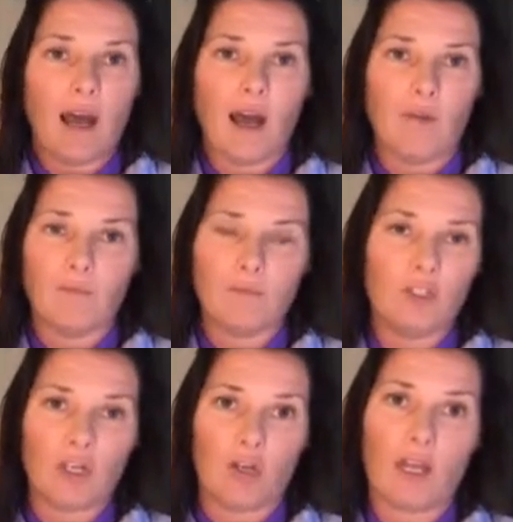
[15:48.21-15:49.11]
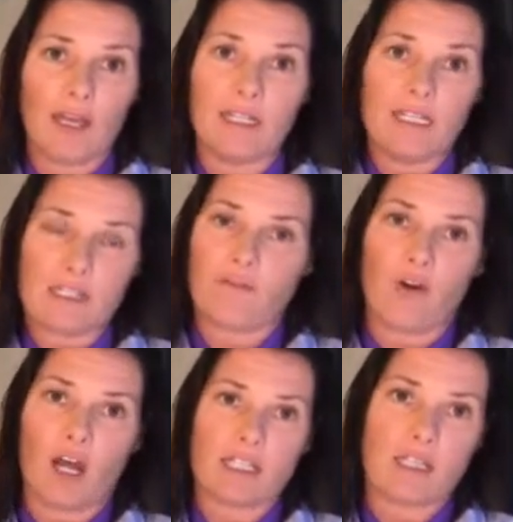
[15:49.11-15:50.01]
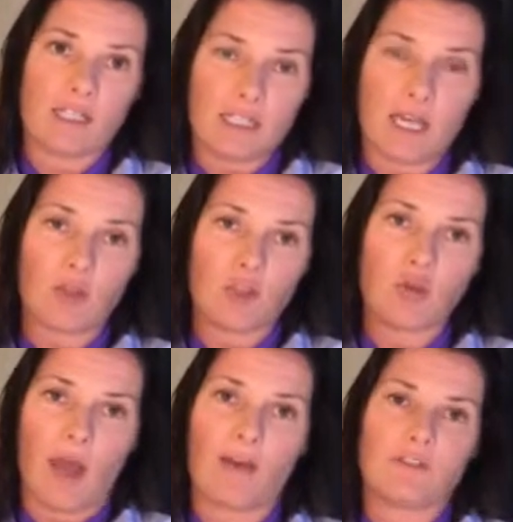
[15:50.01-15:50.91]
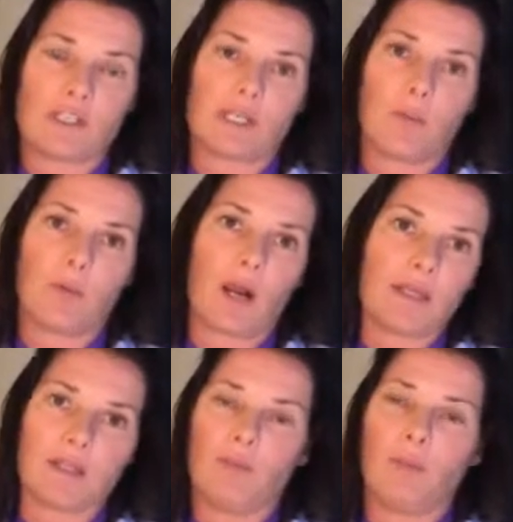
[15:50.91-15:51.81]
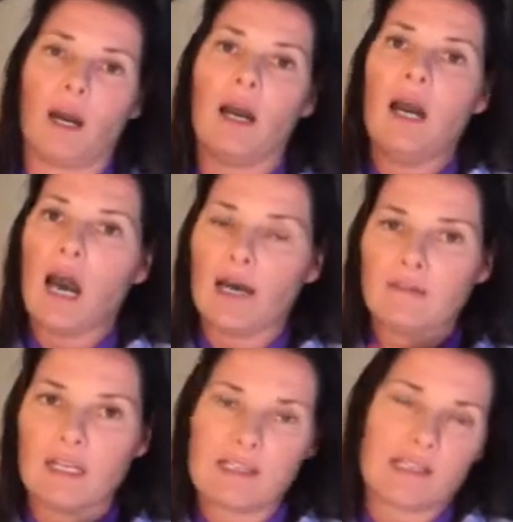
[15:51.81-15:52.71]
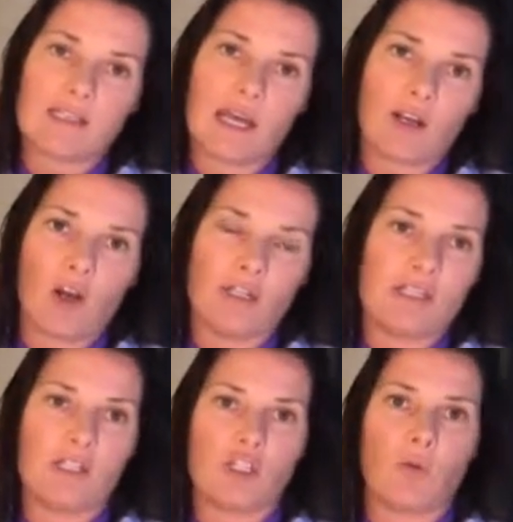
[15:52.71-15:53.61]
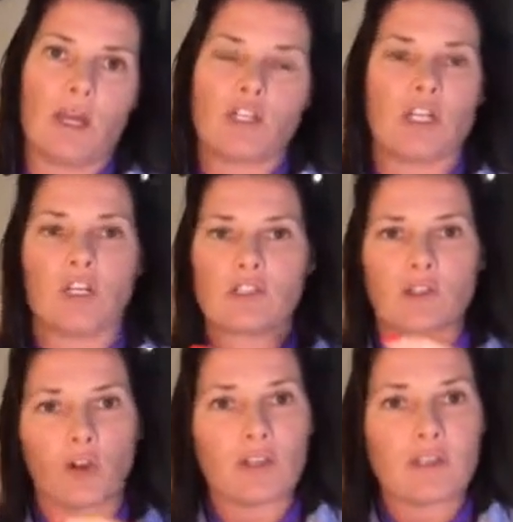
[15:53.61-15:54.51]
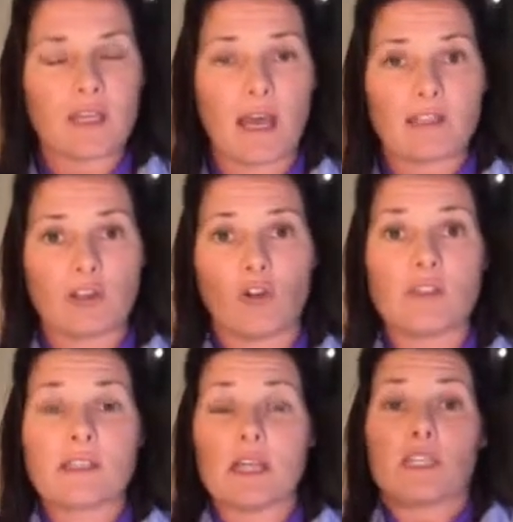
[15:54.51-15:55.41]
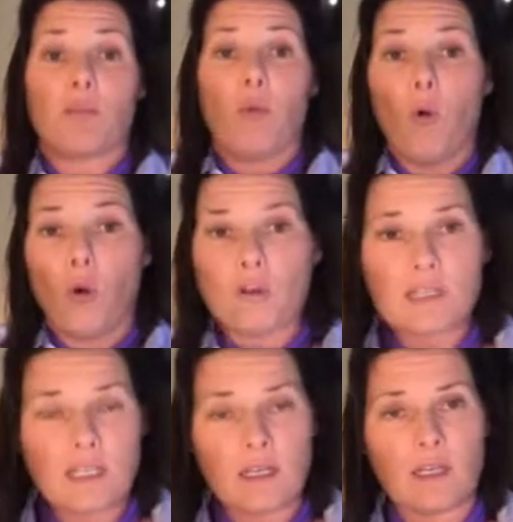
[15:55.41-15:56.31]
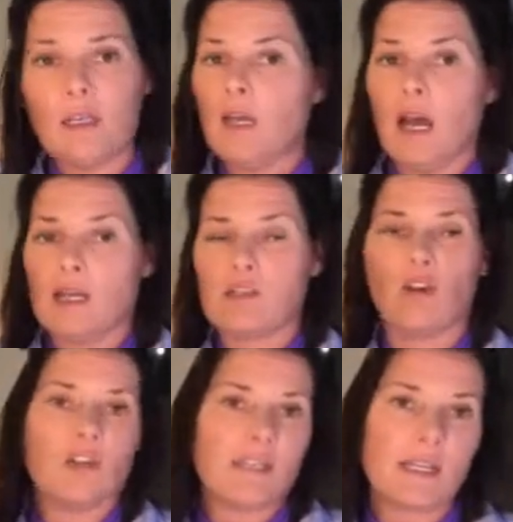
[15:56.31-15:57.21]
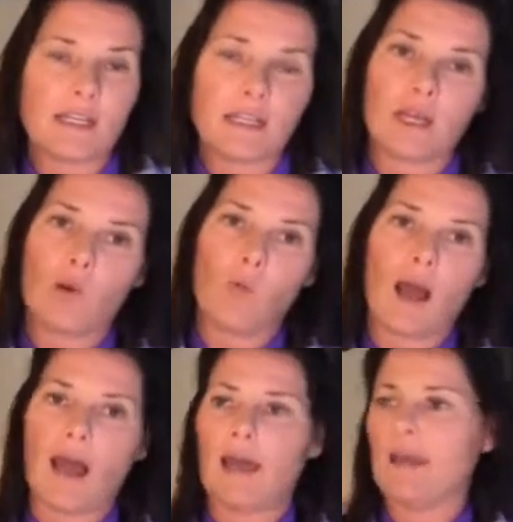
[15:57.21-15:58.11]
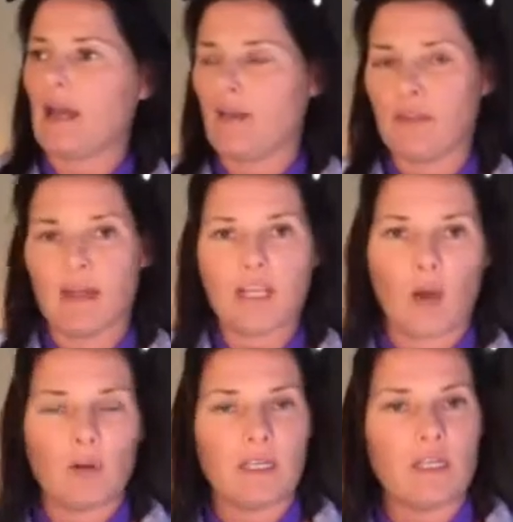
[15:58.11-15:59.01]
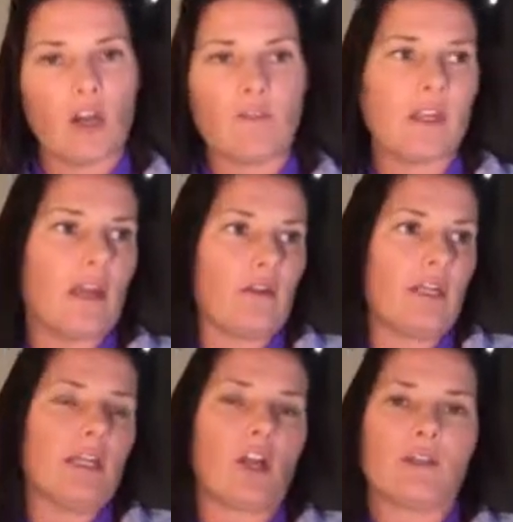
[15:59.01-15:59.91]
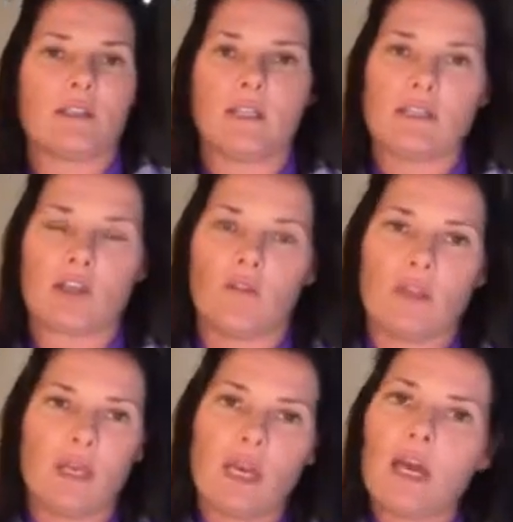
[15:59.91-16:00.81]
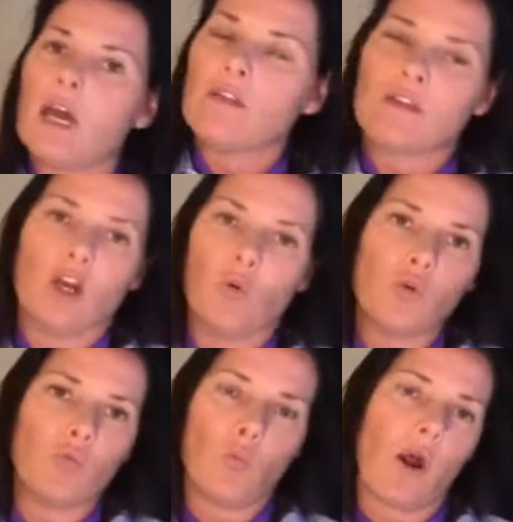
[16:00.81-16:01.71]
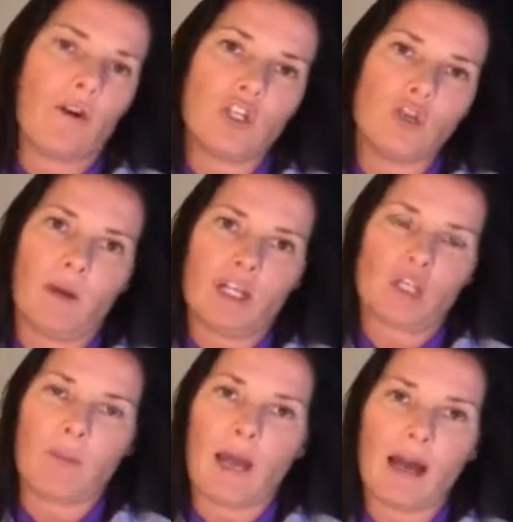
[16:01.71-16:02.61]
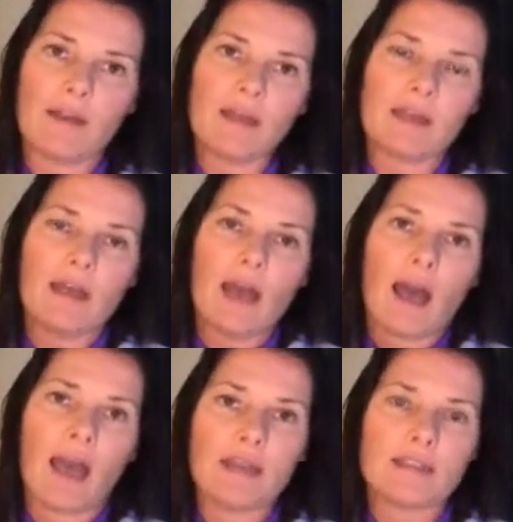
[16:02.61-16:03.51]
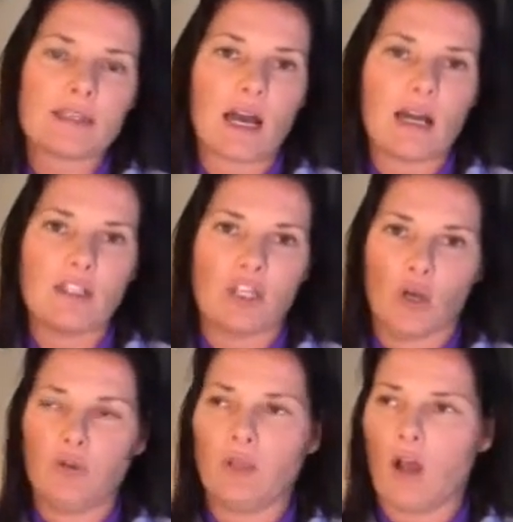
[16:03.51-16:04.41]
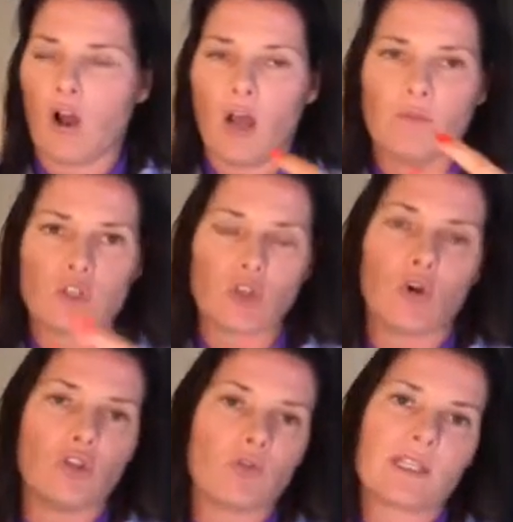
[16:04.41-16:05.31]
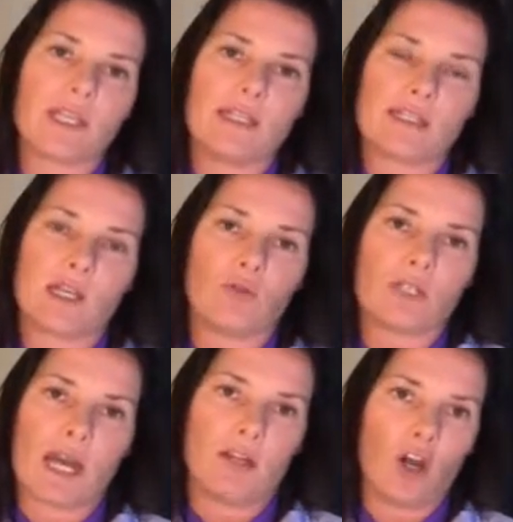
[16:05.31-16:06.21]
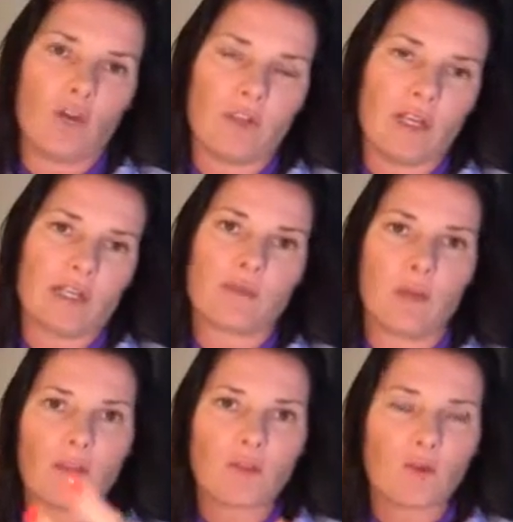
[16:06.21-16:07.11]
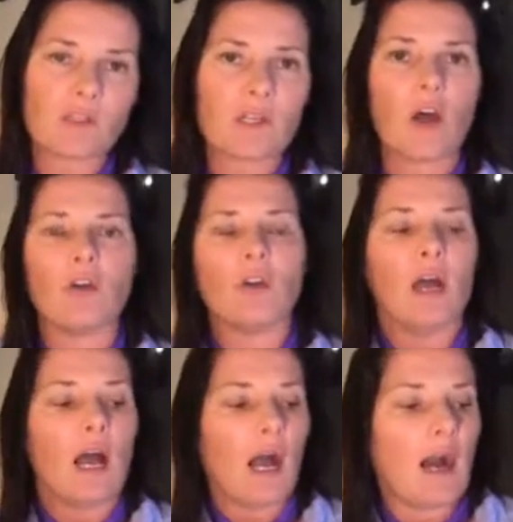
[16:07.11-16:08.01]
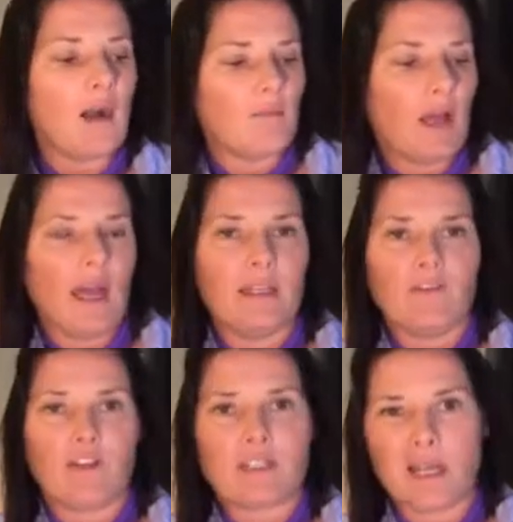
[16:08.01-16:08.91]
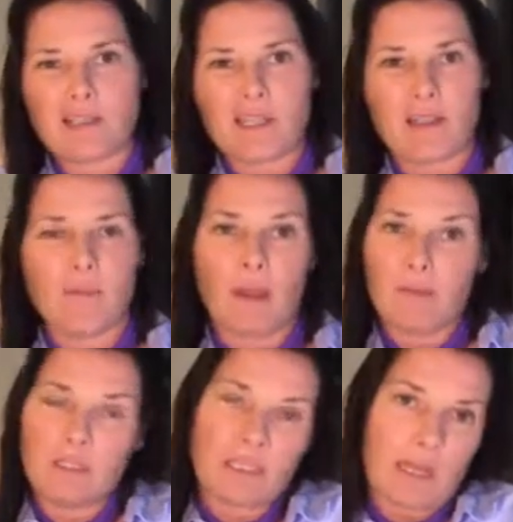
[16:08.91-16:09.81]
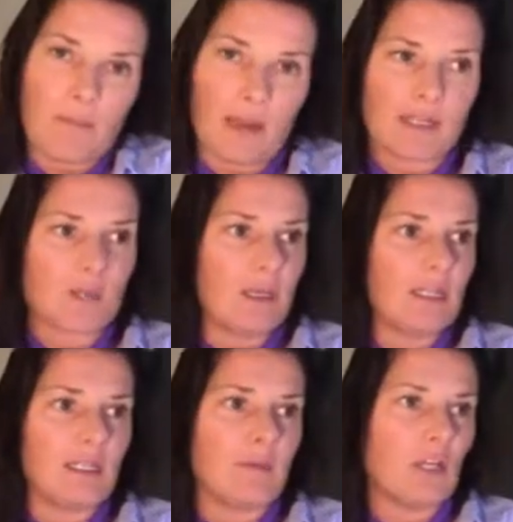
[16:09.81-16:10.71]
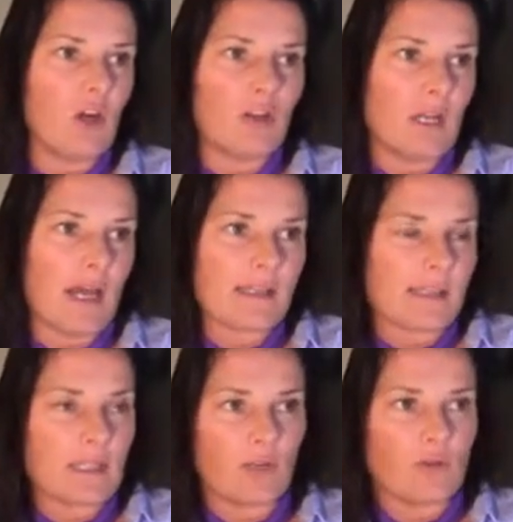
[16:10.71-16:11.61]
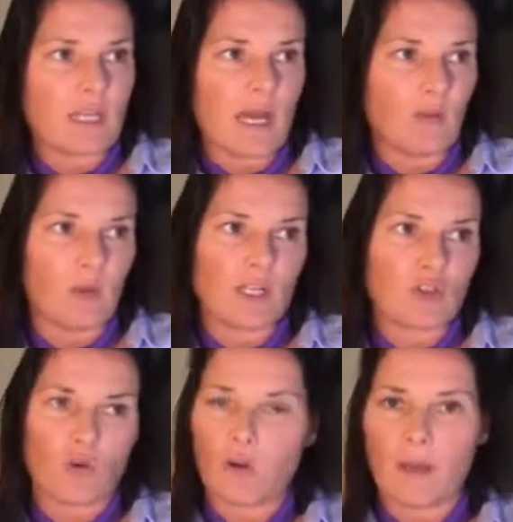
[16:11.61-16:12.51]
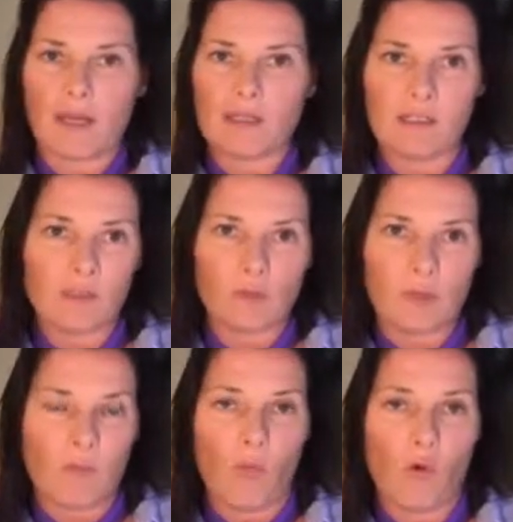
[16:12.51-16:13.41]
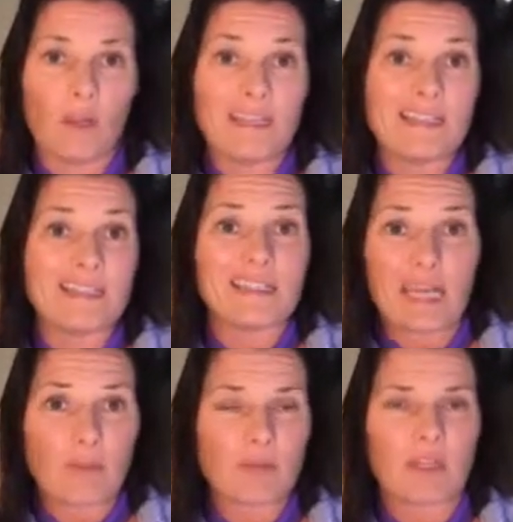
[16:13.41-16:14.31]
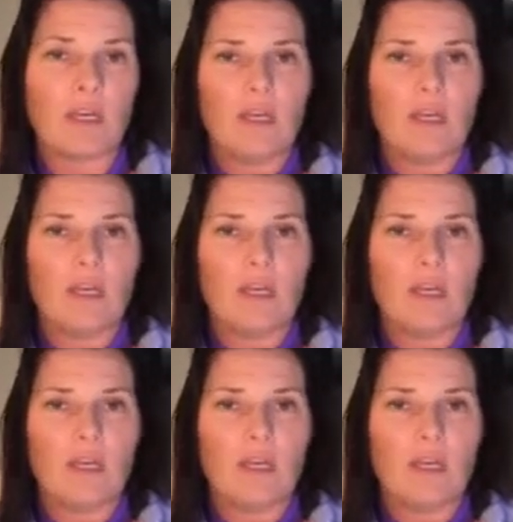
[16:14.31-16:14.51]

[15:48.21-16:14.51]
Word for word: Um, you know, and it is a fight to the death. You have to separate them. But unless it's that kind of situation, as long as as long as there's a pause in it, as long as he can get away and they go and eat over there and he goes and eats over there, then I wouldn't worry too much about it. And uh, you know, I'm sure you'll see it settle down over the next month or so. Um, and if it doesn't, then maybe you can come back to me and let me know that it hasn't settled down, and we can talk about it a little bit more in depth